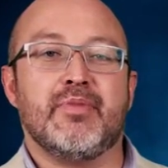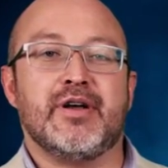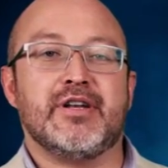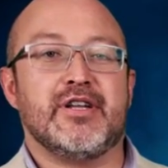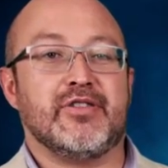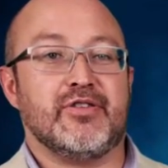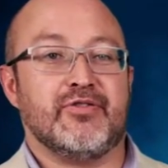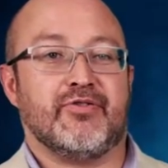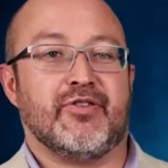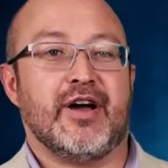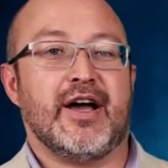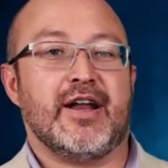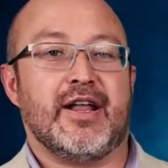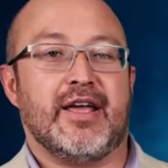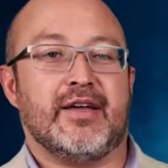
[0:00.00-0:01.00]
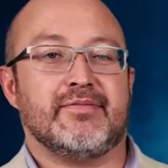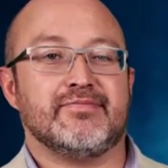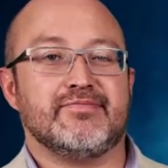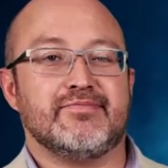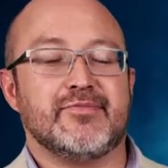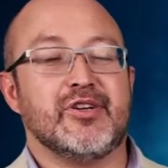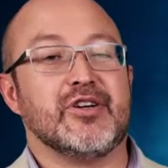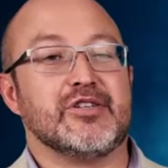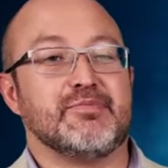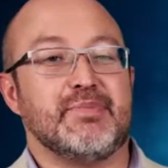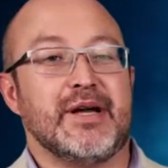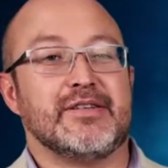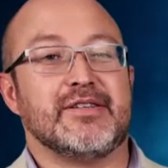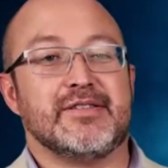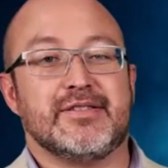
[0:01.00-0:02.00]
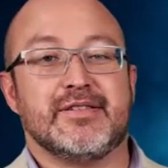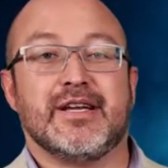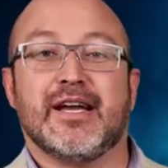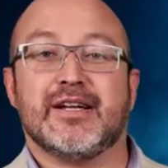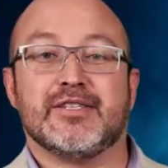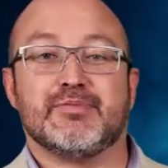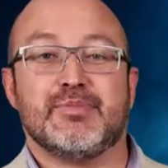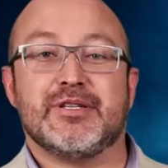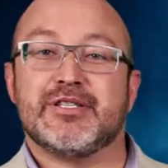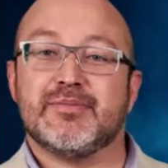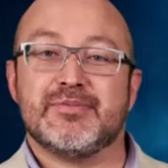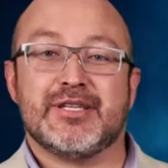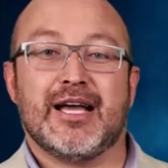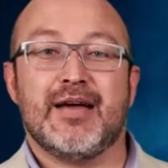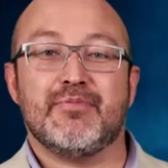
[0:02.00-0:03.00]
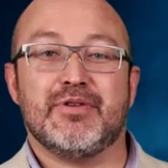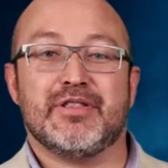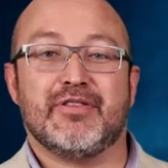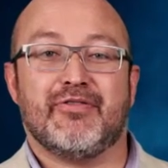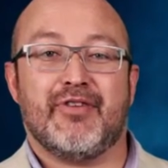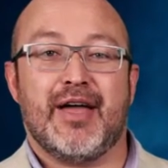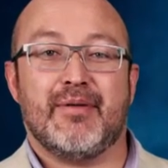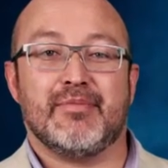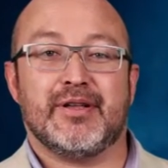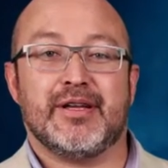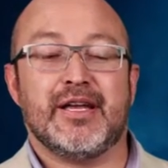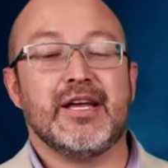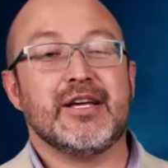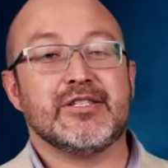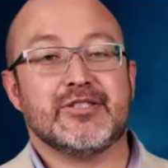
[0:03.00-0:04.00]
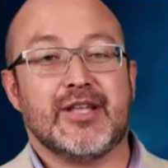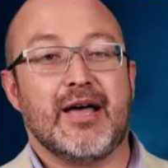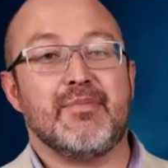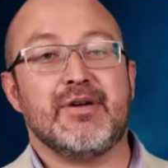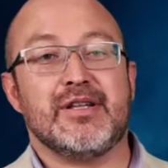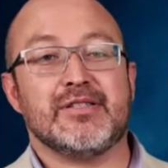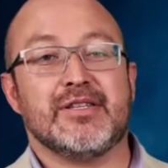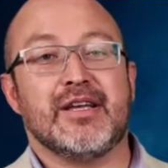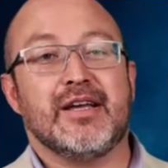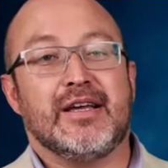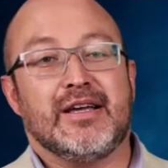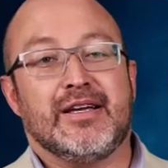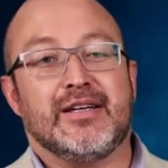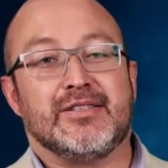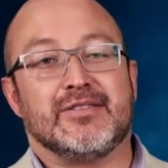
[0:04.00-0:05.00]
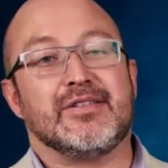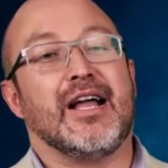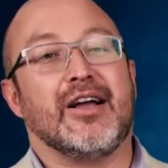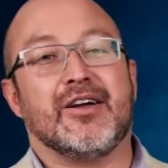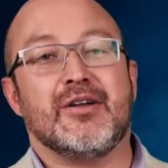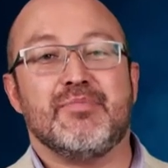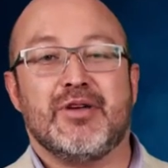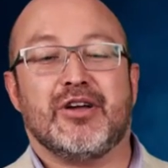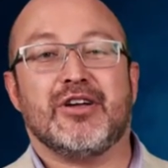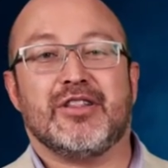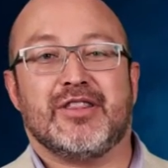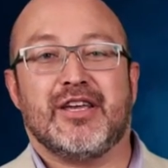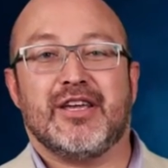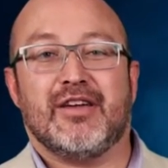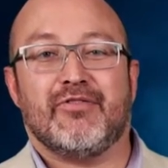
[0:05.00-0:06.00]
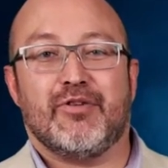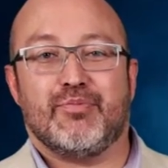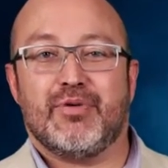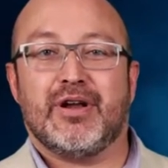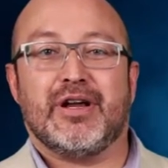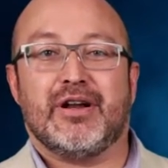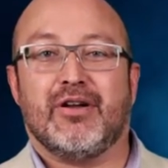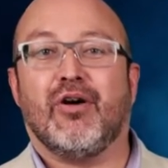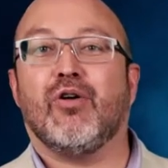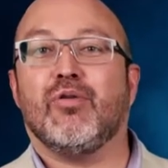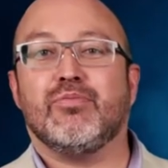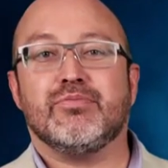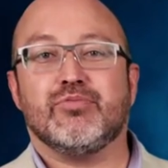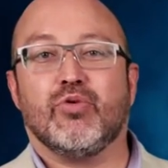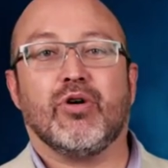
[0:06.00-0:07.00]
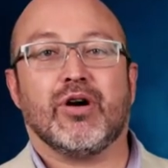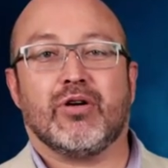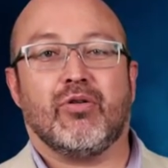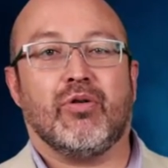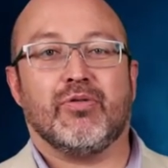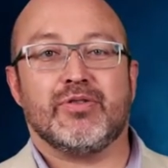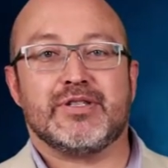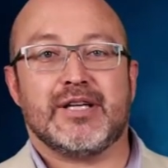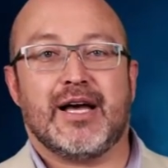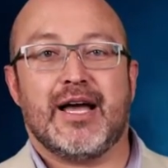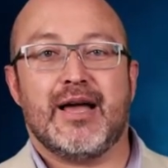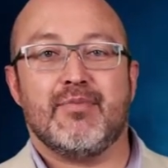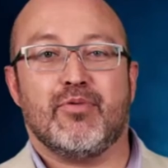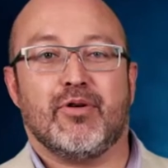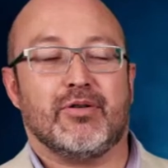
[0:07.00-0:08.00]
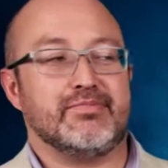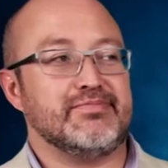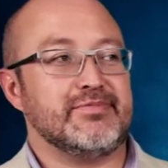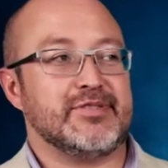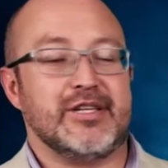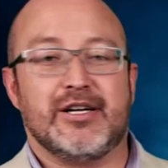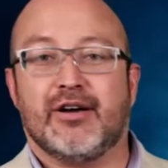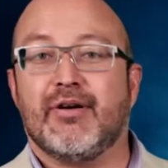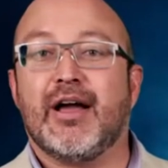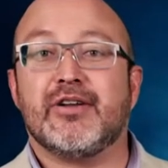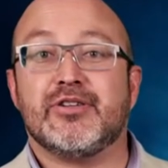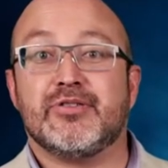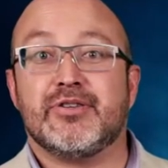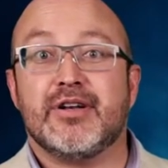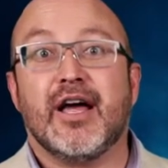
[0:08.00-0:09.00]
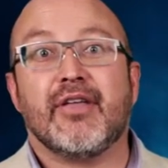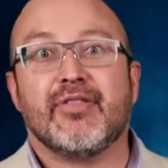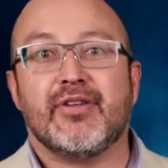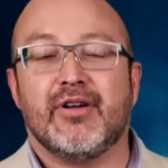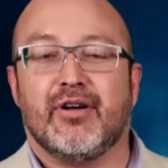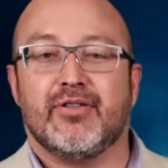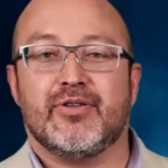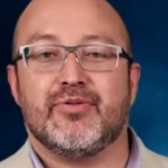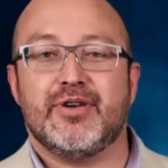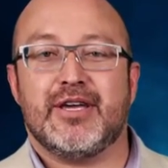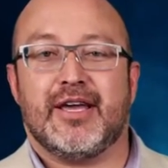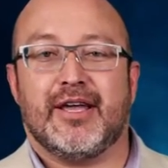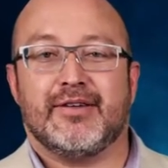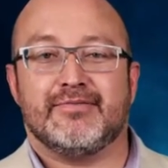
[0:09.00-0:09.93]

Monday through Friday, you're expected to kind of spend some time with the family. So that means it's not going to be a good thing if you're bringing home work all the time or sitting around doing nothing on the weekend.